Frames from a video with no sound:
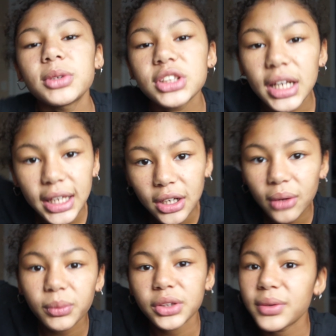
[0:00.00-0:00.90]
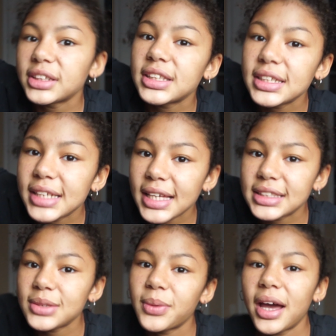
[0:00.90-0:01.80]
I'm just gonna get on with the rest of the day,
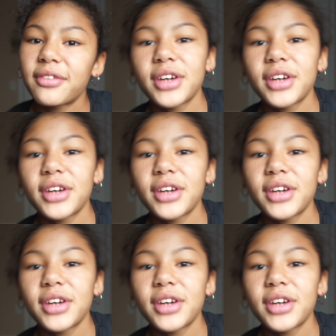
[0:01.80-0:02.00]
see whatever